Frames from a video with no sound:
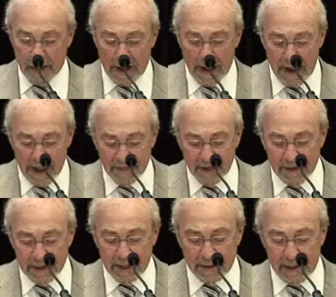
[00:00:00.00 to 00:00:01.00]
I think
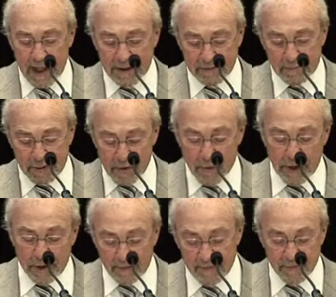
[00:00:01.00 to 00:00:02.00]
that
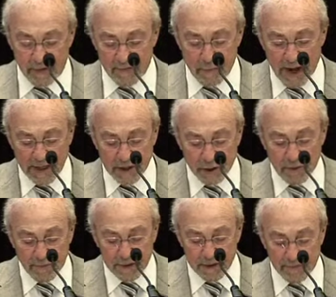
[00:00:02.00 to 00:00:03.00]
period of my
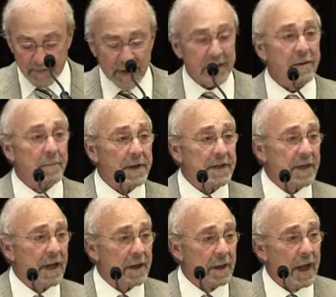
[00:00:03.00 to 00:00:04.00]
service affected me
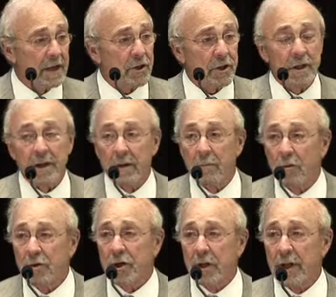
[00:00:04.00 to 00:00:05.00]
psychologically and
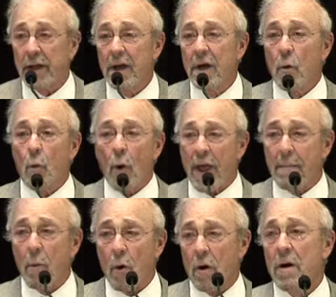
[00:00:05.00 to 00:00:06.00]
emotionally way
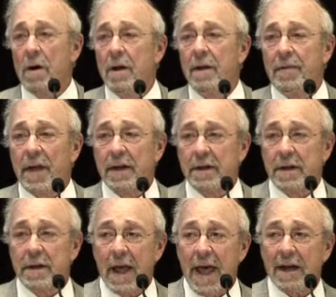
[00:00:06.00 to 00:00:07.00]
more than
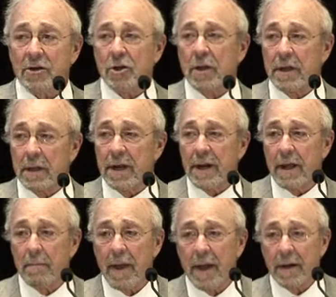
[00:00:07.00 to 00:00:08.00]
did actually
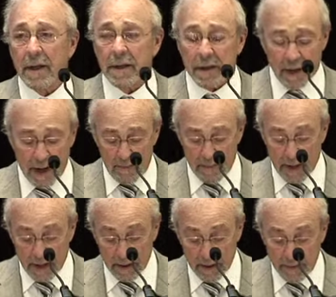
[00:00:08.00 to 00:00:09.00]
leading men in combat.